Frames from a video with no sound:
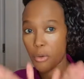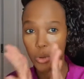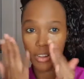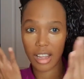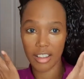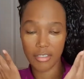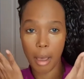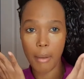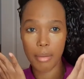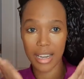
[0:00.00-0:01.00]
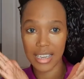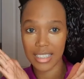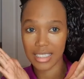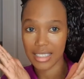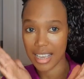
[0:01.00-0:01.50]
will have
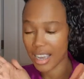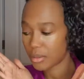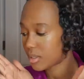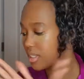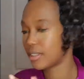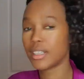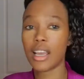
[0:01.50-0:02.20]
blended this out,